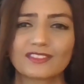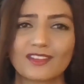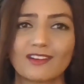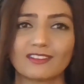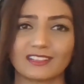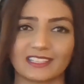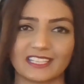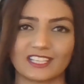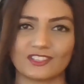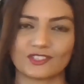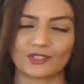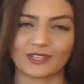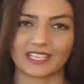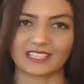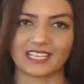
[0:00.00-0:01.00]
thoroughly
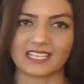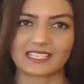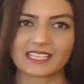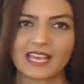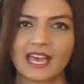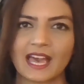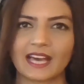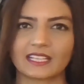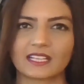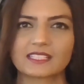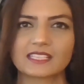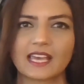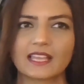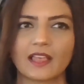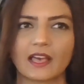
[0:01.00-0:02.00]
enjoying this, and
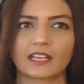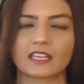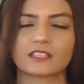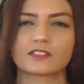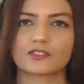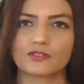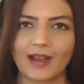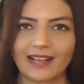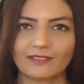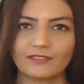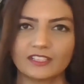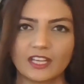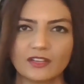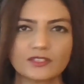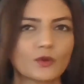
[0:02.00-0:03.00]
I'd say like it's a track
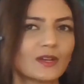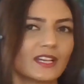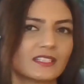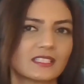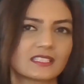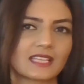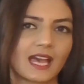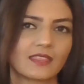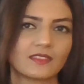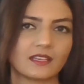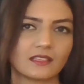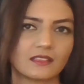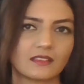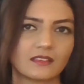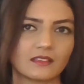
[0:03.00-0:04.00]
video, so I understand
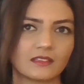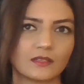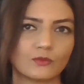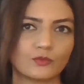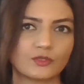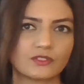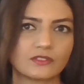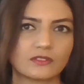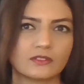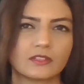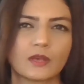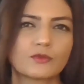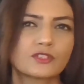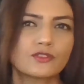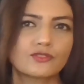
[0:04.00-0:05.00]
that
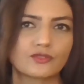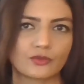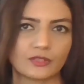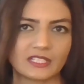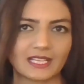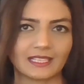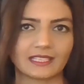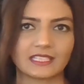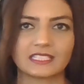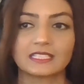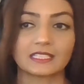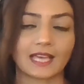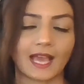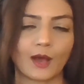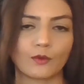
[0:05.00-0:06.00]
there was no storytelling. He
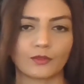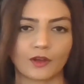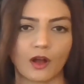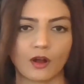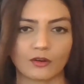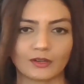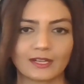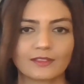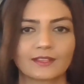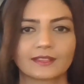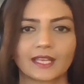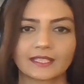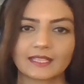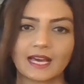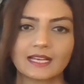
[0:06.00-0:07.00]
didn't get out of the car or
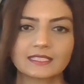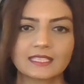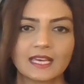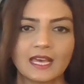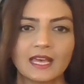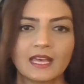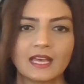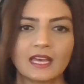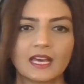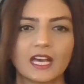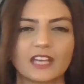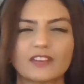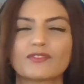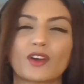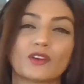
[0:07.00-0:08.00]
anything like that.
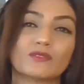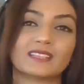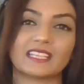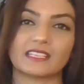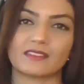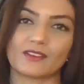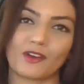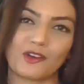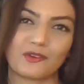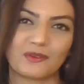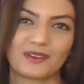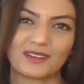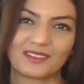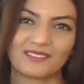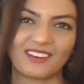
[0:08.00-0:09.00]
If only
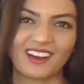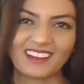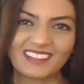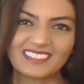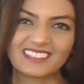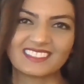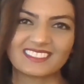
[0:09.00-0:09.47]
though, right?